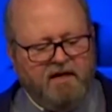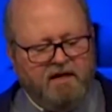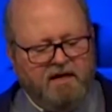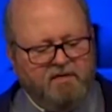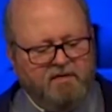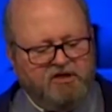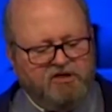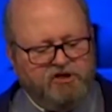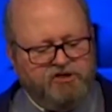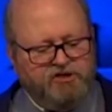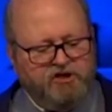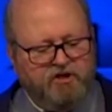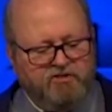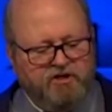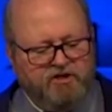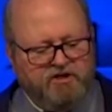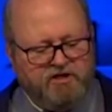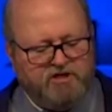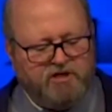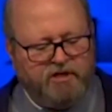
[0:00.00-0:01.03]
Let me just show
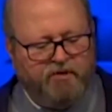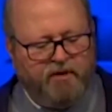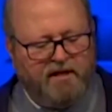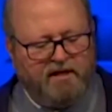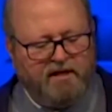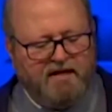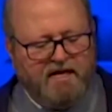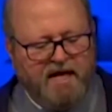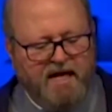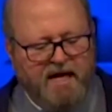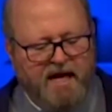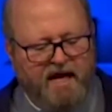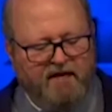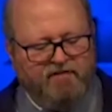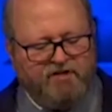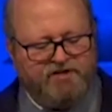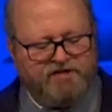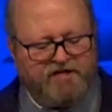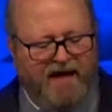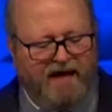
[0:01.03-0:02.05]
you this quickly. And
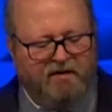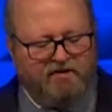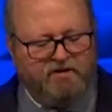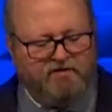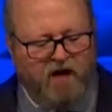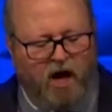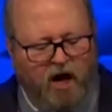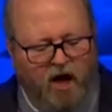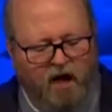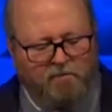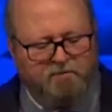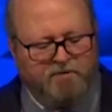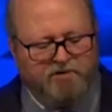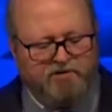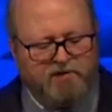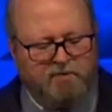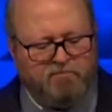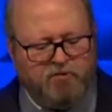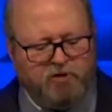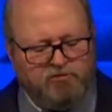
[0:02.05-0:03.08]
the sound of the
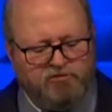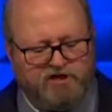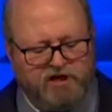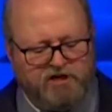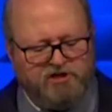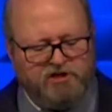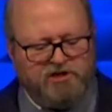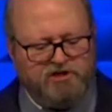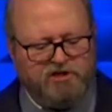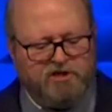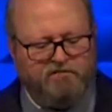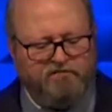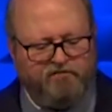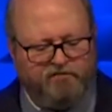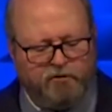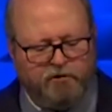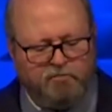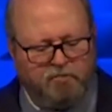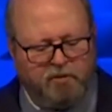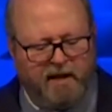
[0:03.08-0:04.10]
harpist and musicians and
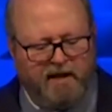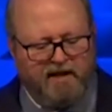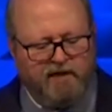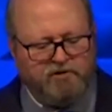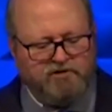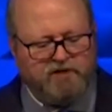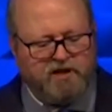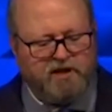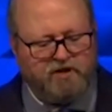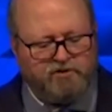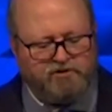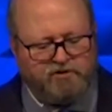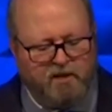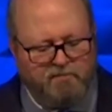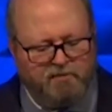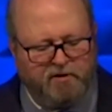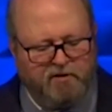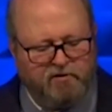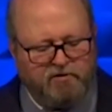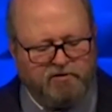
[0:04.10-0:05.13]
flute players and
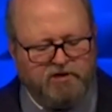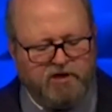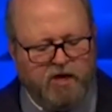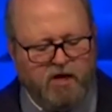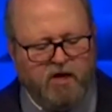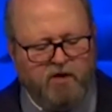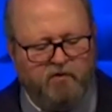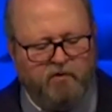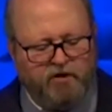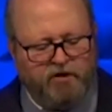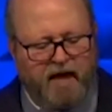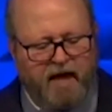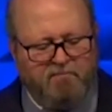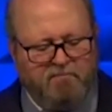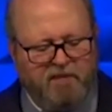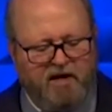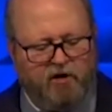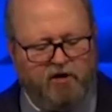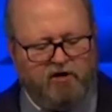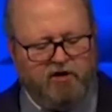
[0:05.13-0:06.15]
trumpeters will not
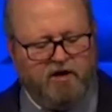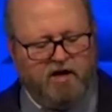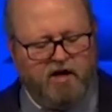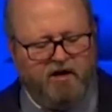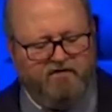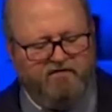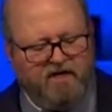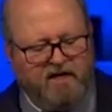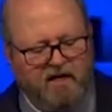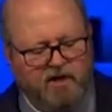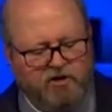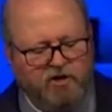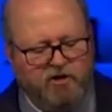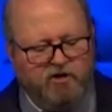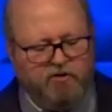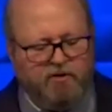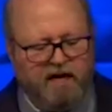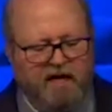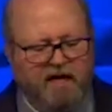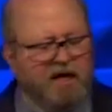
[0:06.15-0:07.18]
be heard of in
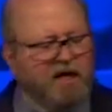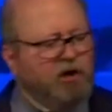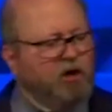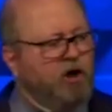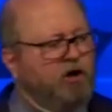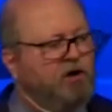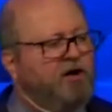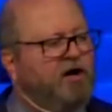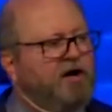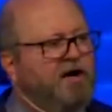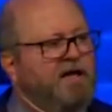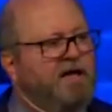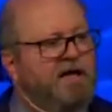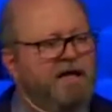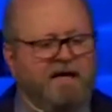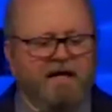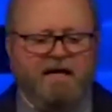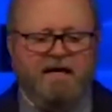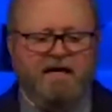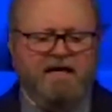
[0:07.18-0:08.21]
you any longer.
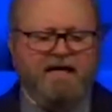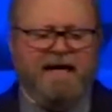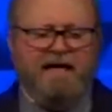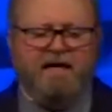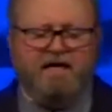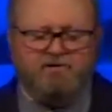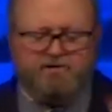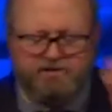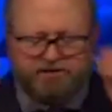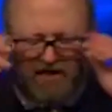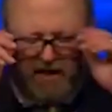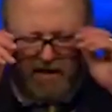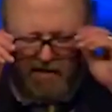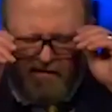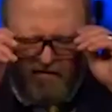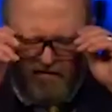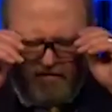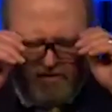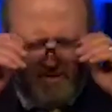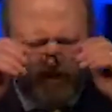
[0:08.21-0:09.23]
Isn't that interesting? You
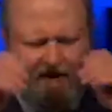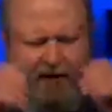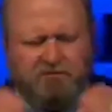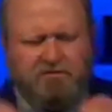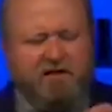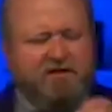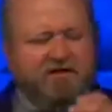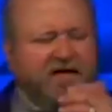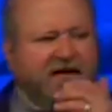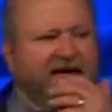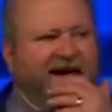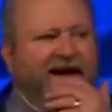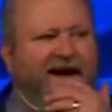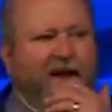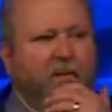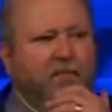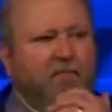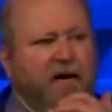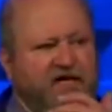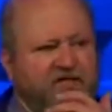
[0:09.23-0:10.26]
ever stop to think how
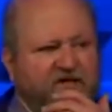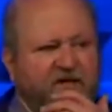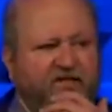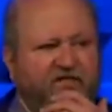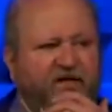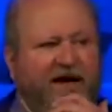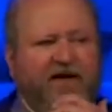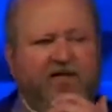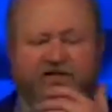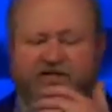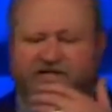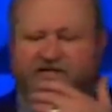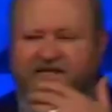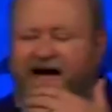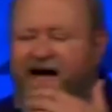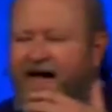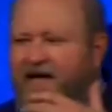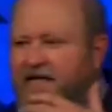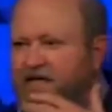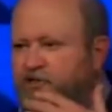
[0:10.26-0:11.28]
much of our
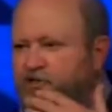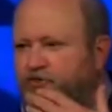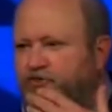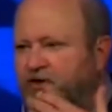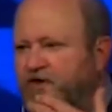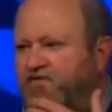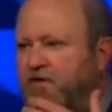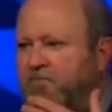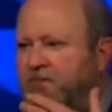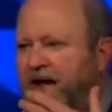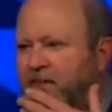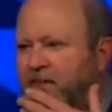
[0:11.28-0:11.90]
society is driven by